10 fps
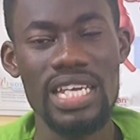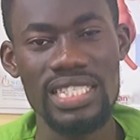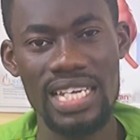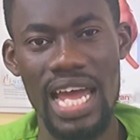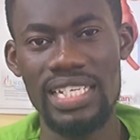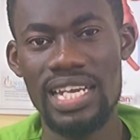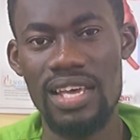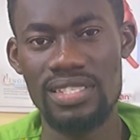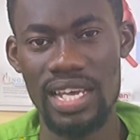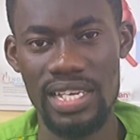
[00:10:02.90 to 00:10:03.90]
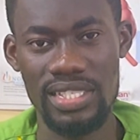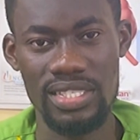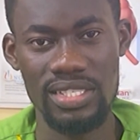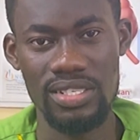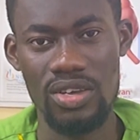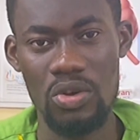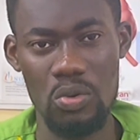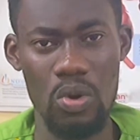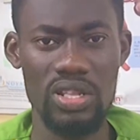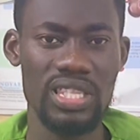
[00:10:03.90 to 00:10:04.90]
its cardinal signs.
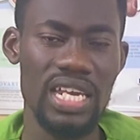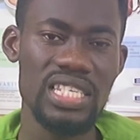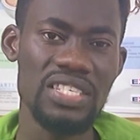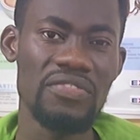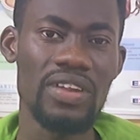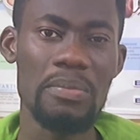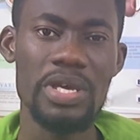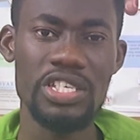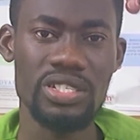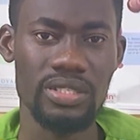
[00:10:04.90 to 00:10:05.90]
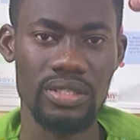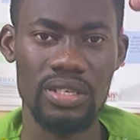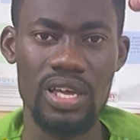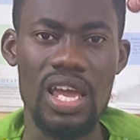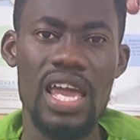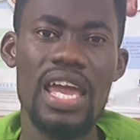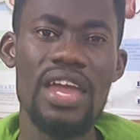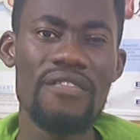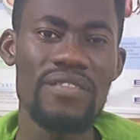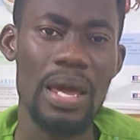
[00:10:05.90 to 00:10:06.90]
What then is inflammation?
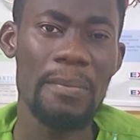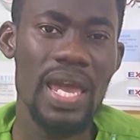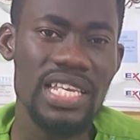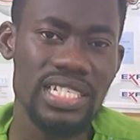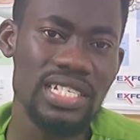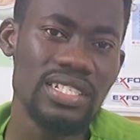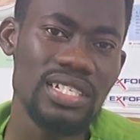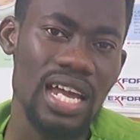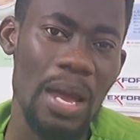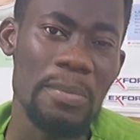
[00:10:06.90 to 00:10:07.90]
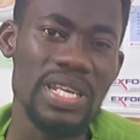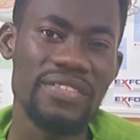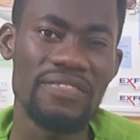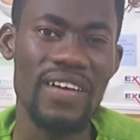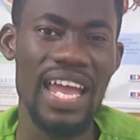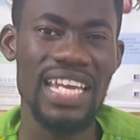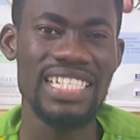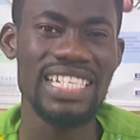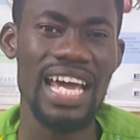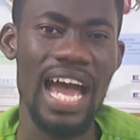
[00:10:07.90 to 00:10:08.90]
Inflammation can be defined
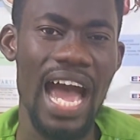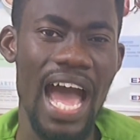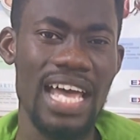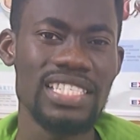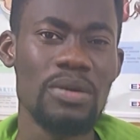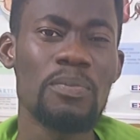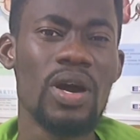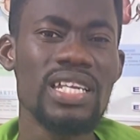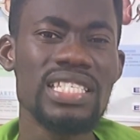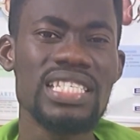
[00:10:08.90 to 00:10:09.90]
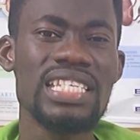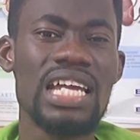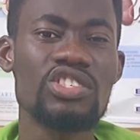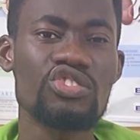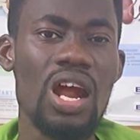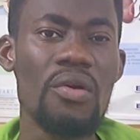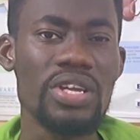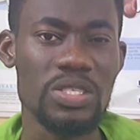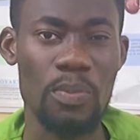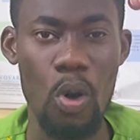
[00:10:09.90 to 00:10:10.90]
as the body's natural
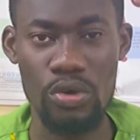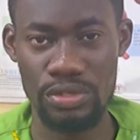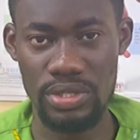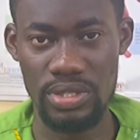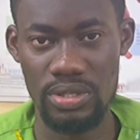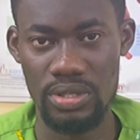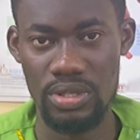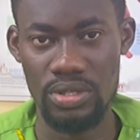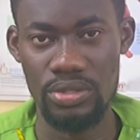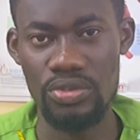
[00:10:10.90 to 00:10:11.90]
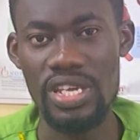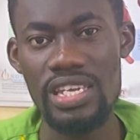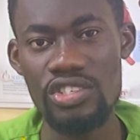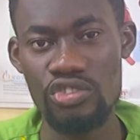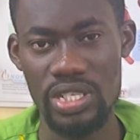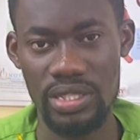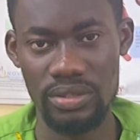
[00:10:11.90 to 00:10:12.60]
response to injury.